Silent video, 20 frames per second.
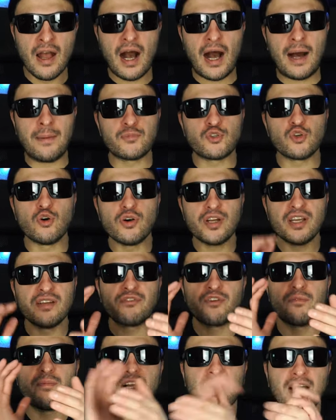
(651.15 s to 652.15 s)
I'm talking
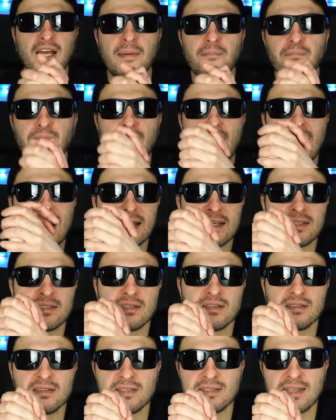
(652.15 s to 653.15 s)
from a
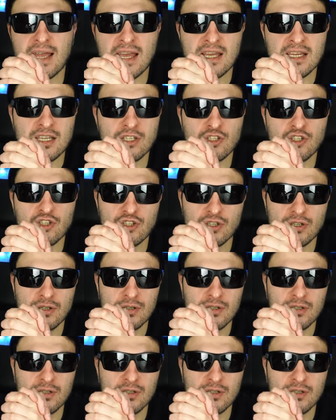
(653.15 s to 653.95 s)
compact stage